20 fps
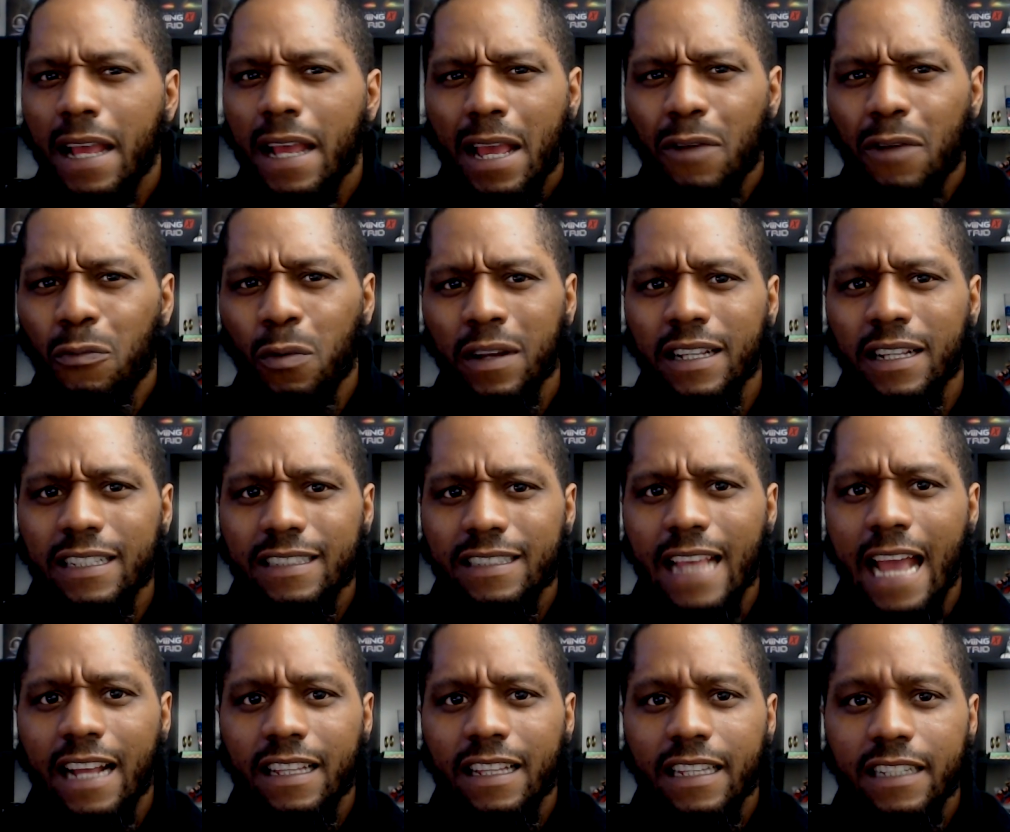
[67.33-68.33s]
And what
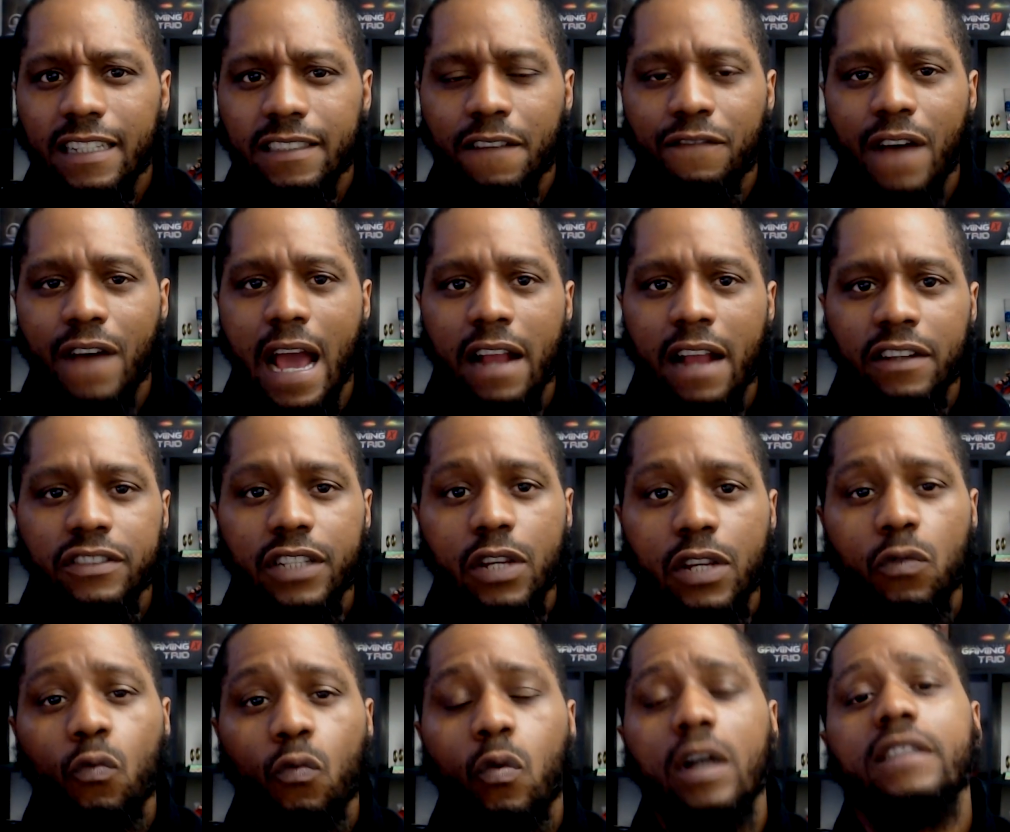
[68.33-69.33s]
exactly is a virus
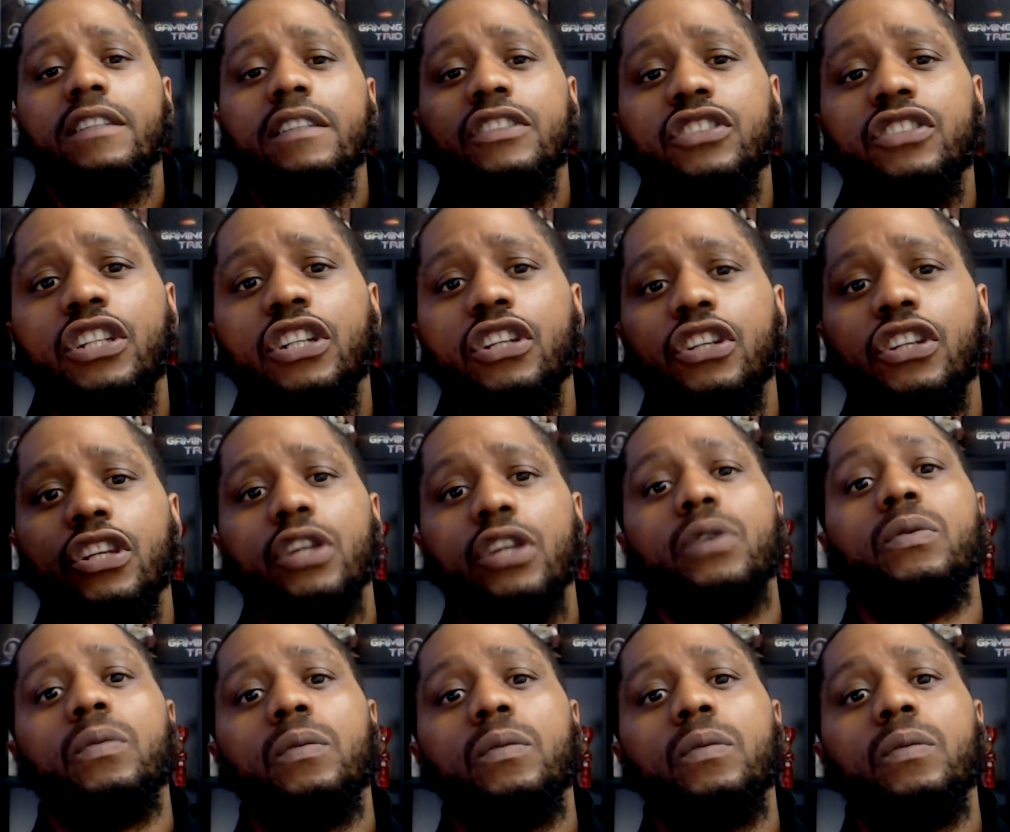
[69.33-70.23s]
and what does it do?